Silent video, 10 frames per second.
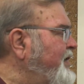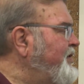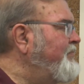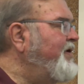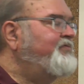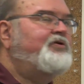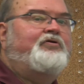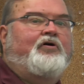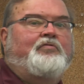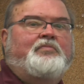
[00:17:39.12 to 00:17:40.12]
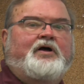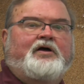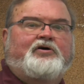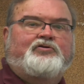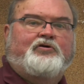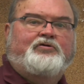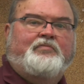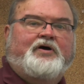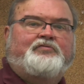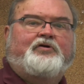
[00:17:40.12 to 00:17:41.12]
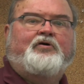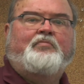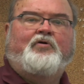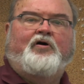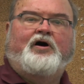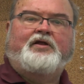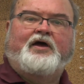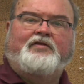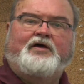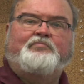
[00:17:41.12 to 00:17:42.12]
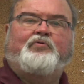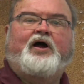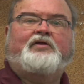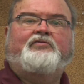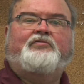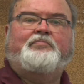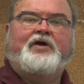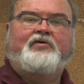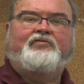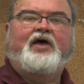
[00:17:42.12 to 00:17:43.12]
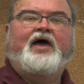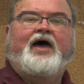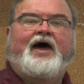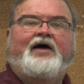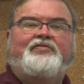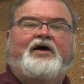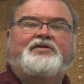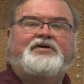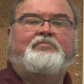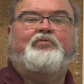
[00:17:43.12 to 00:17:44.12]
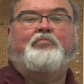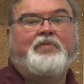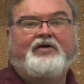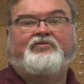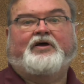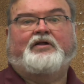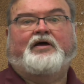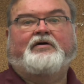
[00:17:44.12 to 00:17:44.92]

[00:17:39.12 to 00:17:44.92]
get a metronome, turn the metronome on, and then practice the piece at that tempo, basically.